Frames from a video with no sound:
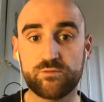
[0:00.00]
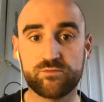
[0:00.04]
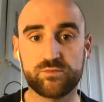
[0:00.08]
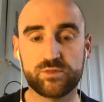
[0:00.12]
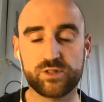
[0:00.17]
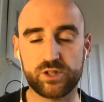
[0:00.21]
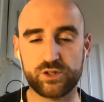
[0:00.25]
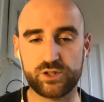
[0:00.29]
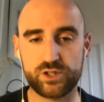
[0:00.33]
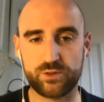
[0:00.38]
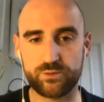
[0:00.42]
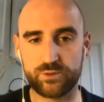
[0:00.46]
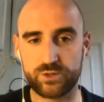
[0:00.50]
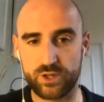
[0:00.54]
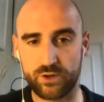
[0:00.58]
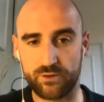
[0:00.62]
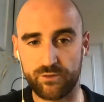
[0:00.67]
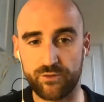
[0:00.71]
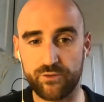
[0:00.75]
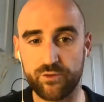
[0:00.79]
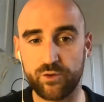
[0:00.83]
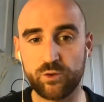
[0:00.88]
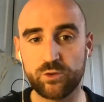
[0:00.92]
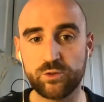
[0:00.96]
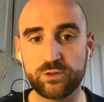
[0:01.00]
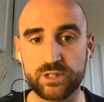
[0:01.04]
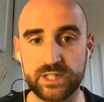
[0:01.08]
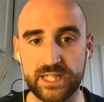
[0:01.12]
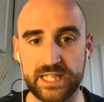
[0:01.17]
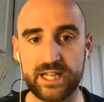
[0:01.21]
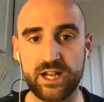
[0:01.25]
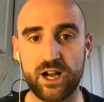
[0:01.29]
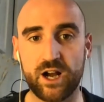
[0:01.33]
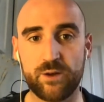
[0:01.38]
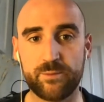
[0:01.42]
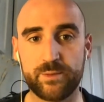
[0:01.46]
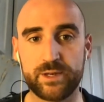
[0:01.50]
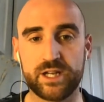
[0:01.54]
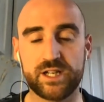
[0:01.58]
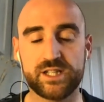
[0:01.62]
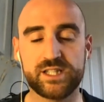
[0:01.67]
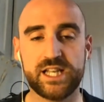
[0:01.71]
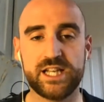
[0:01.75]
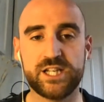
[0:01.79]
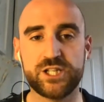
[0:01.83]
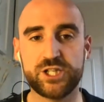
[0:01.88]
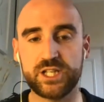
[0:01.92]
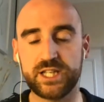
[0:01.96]
so to full
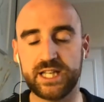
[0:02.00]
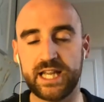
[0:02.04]
decarbonisation,